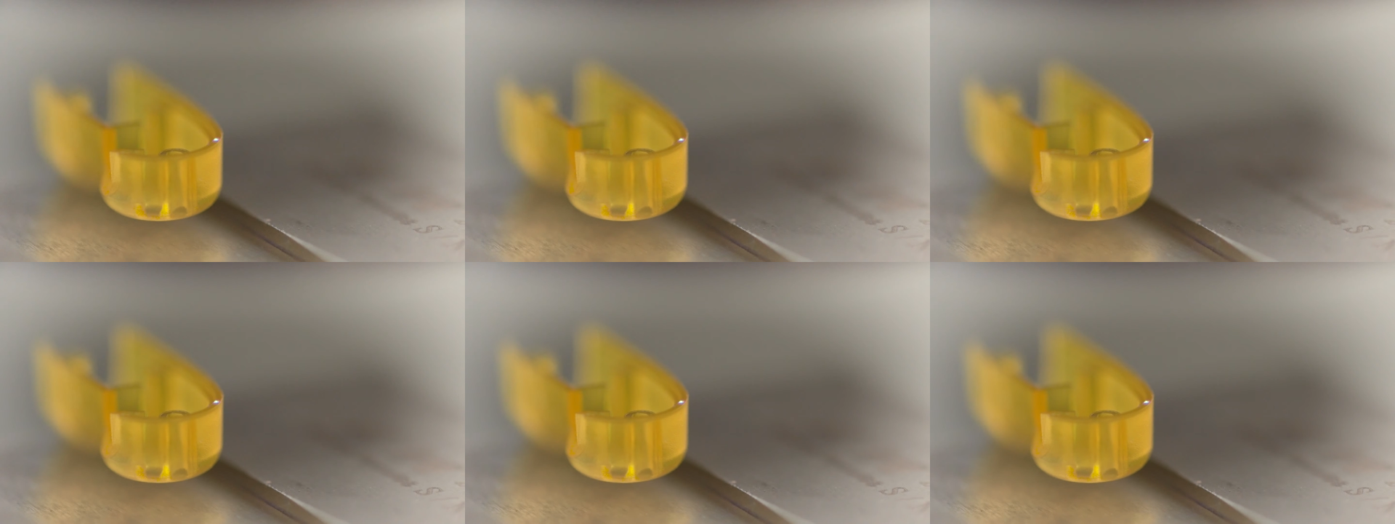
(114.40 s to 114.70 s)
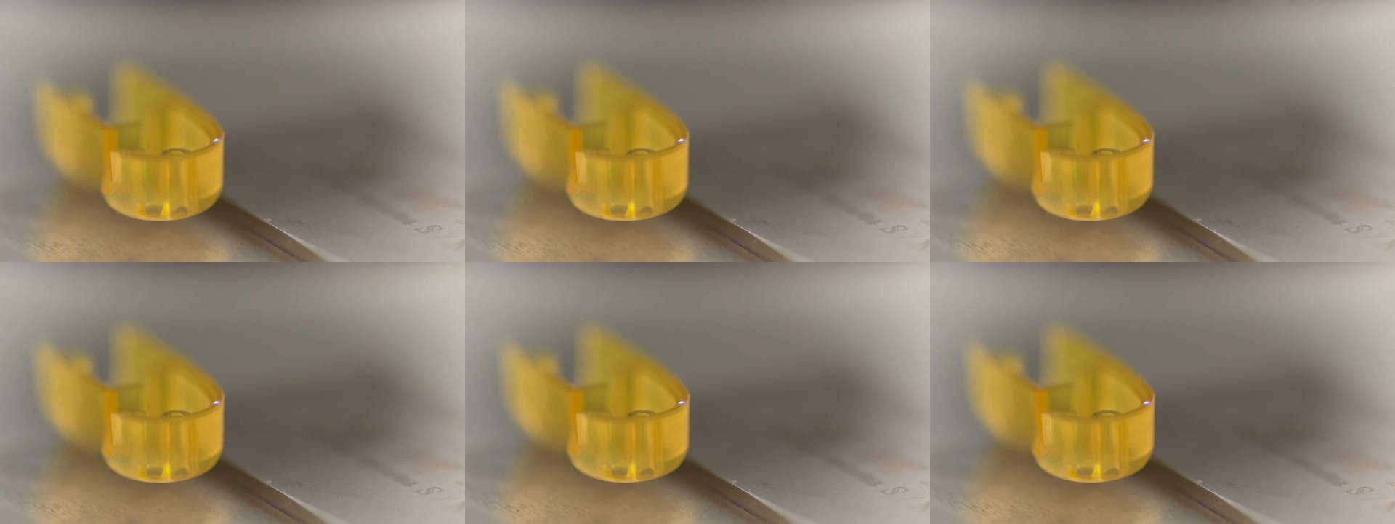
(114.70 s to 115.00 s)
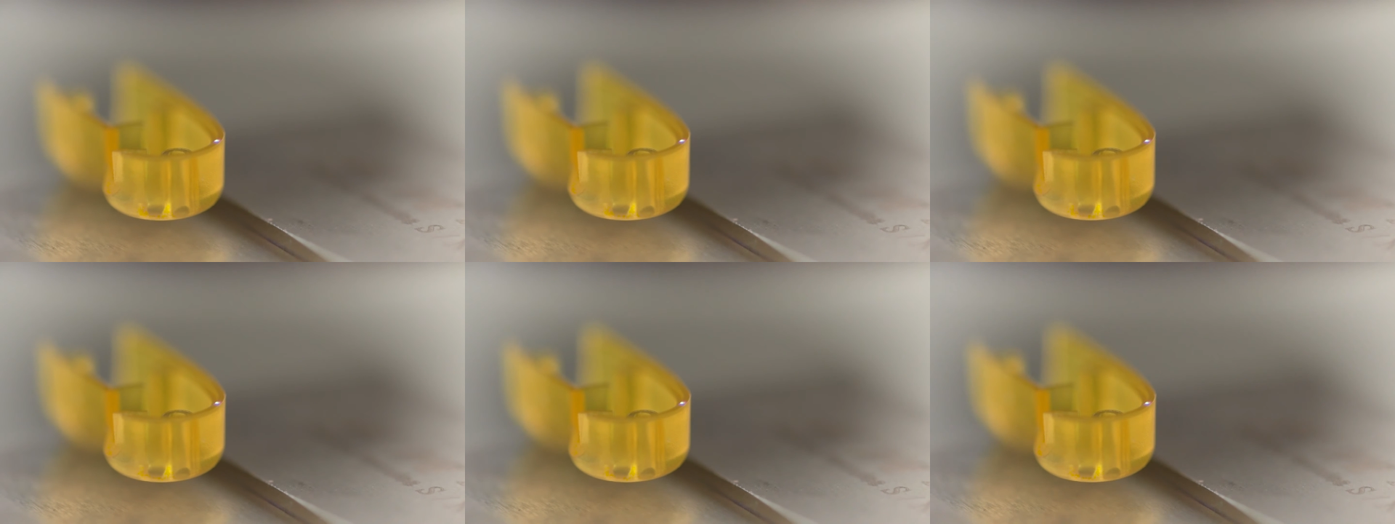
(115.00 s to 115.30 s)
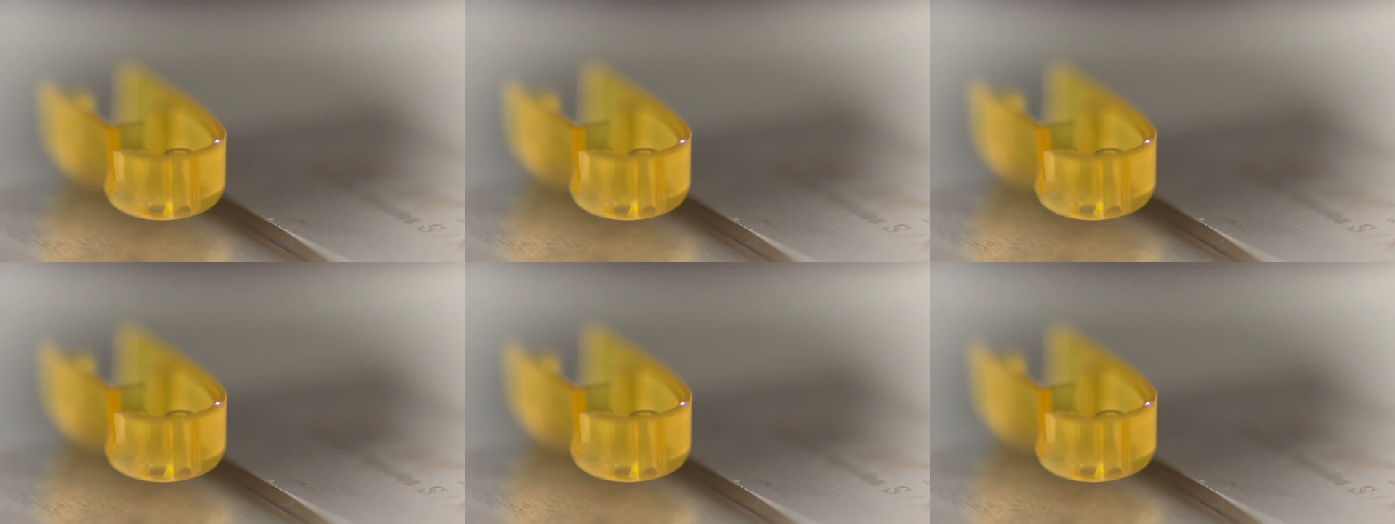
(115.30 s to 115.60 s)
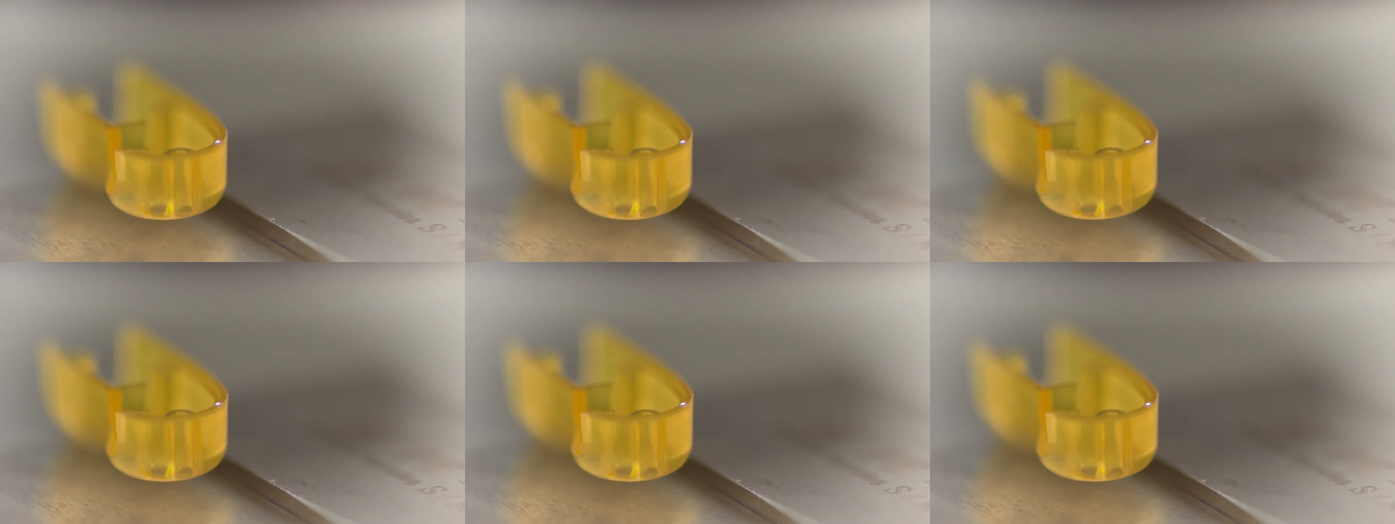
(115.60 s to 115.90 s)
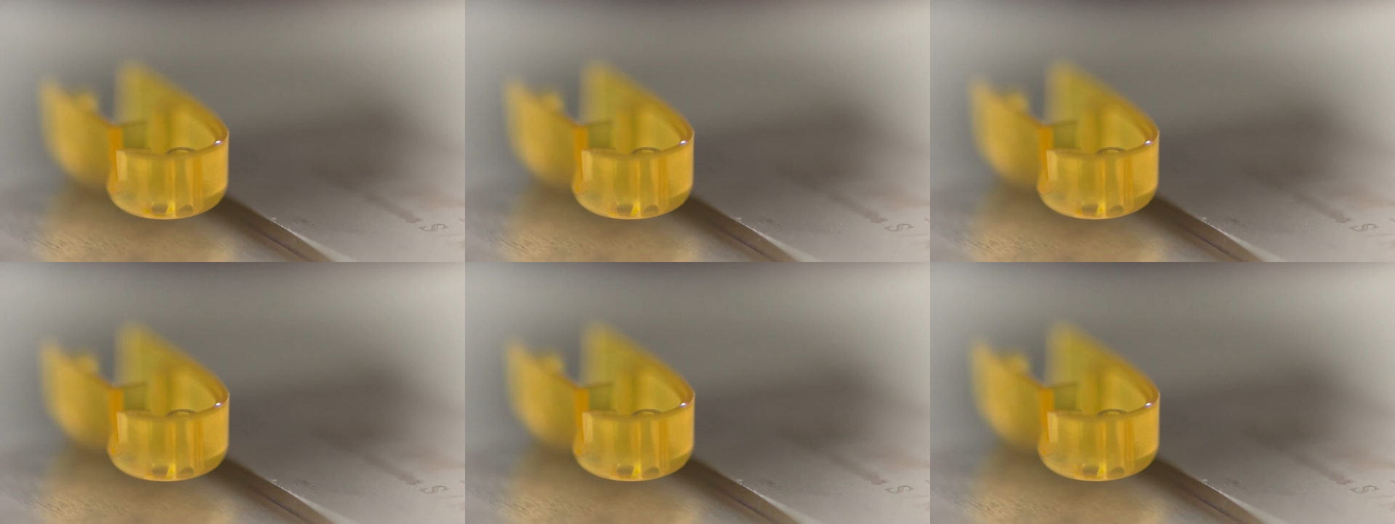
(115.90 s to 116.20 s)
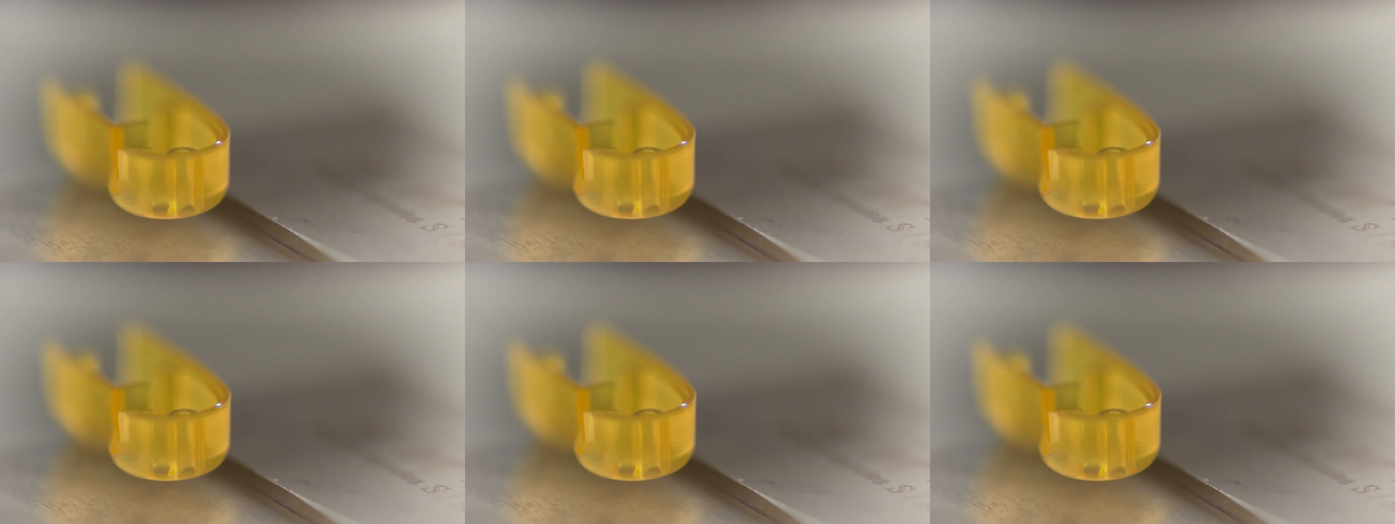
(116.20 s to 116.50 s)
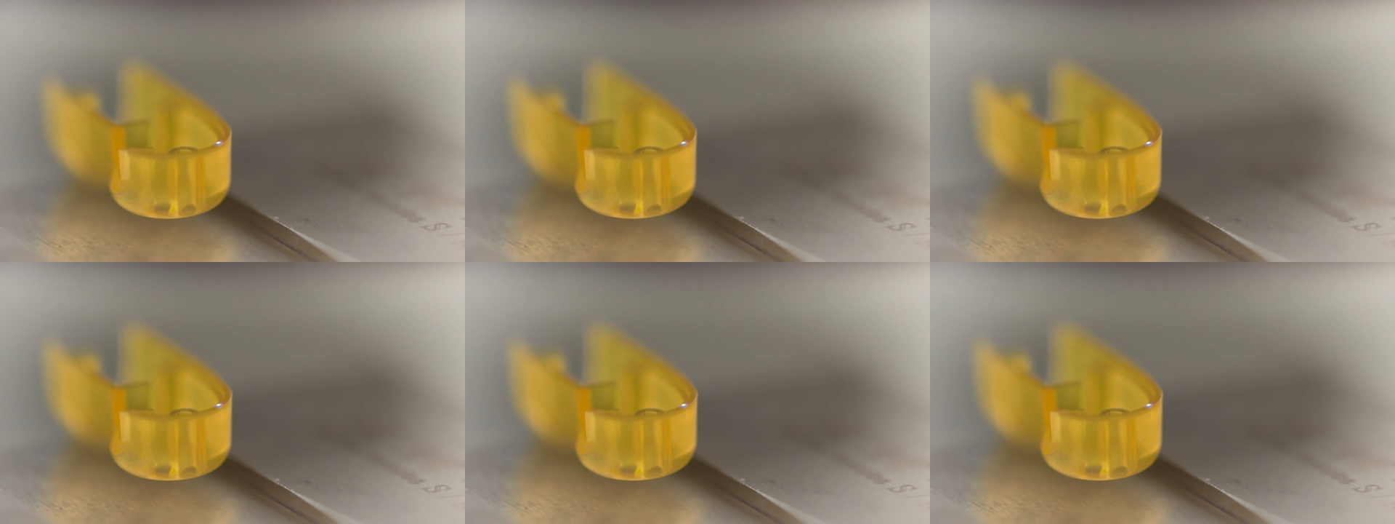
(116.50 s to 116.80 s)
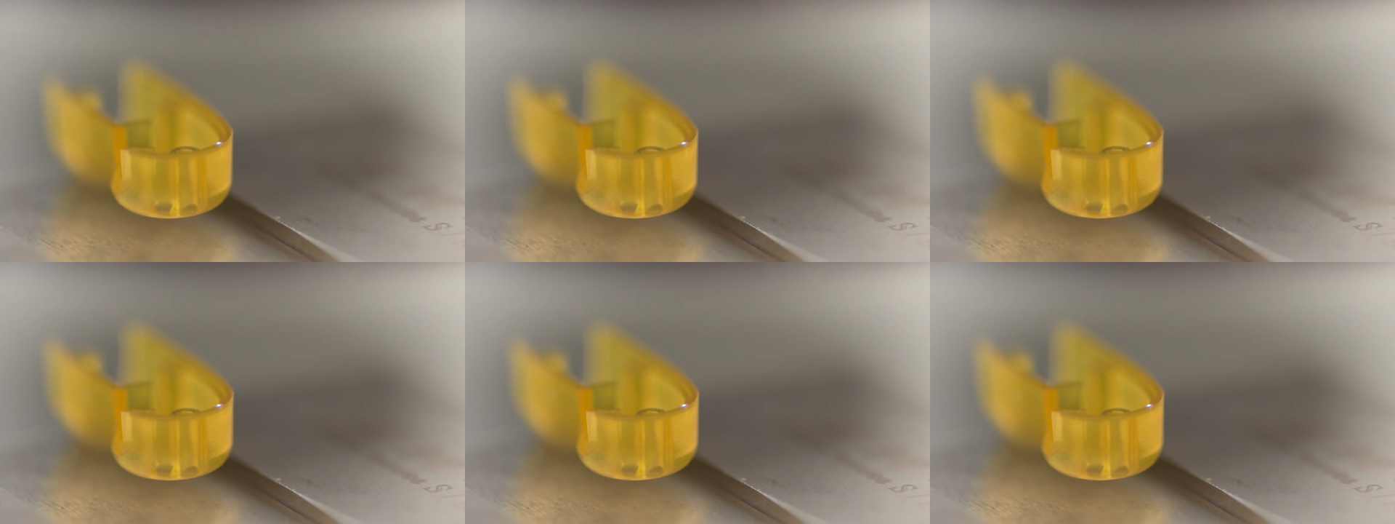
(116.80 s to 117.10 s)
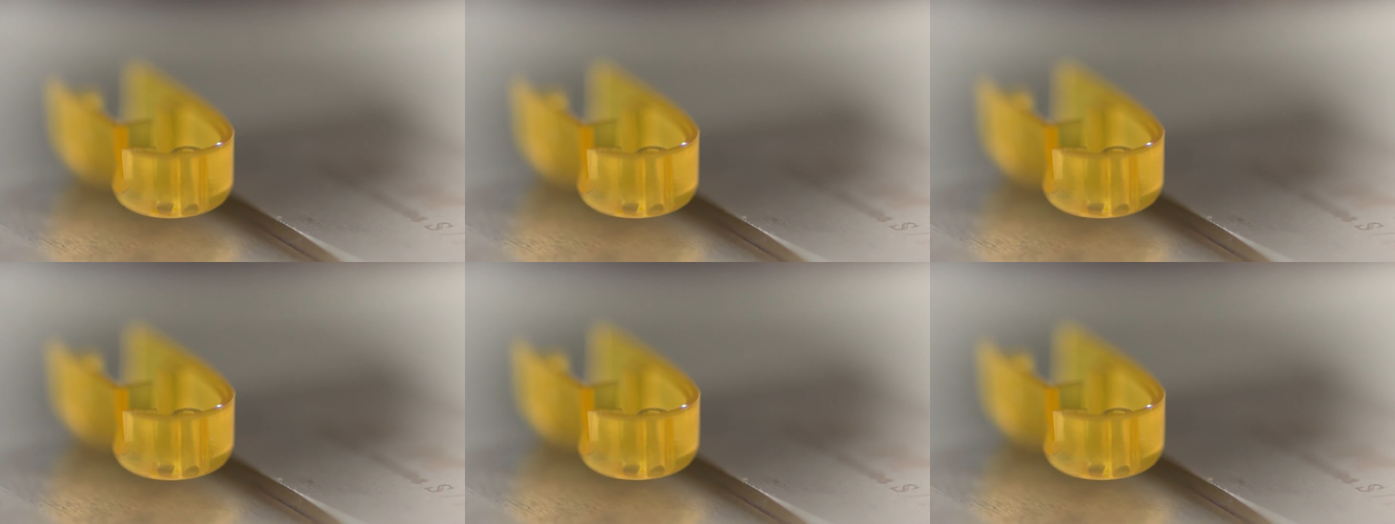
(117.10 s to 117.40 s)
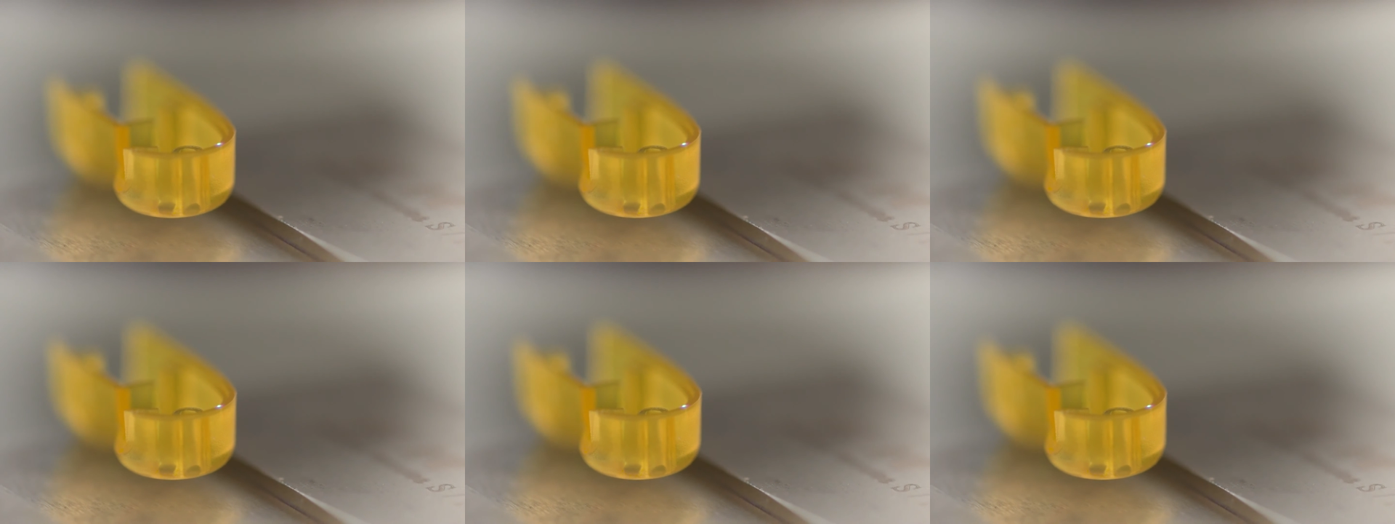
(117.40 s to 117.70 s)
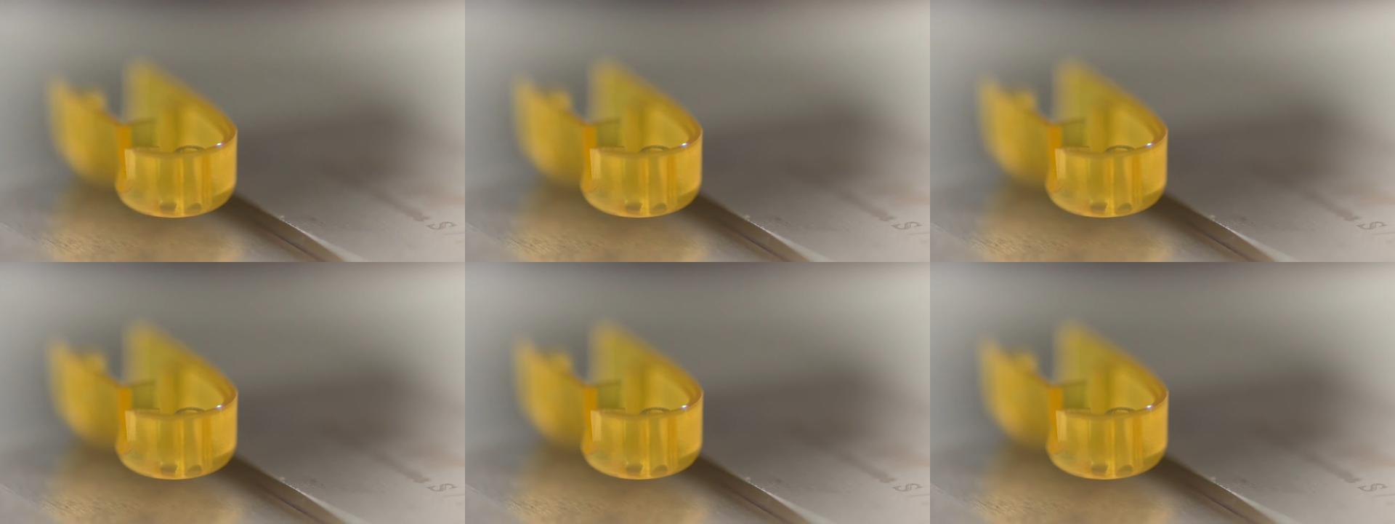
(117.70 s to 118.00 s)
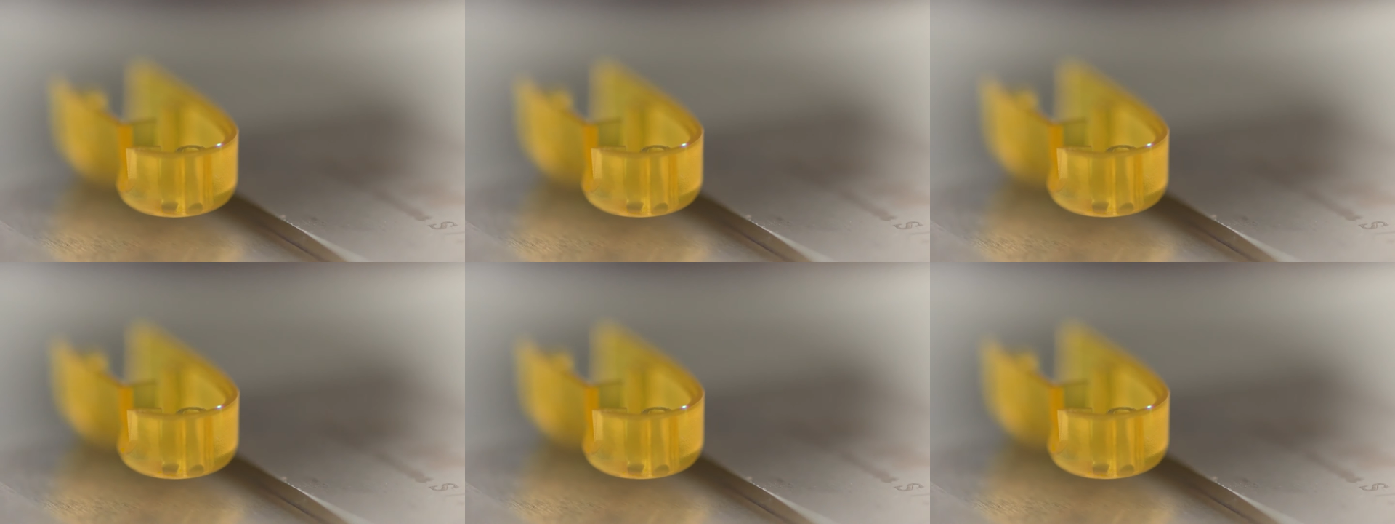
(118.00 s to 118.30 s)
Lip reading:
Nobody's mouth can be seen.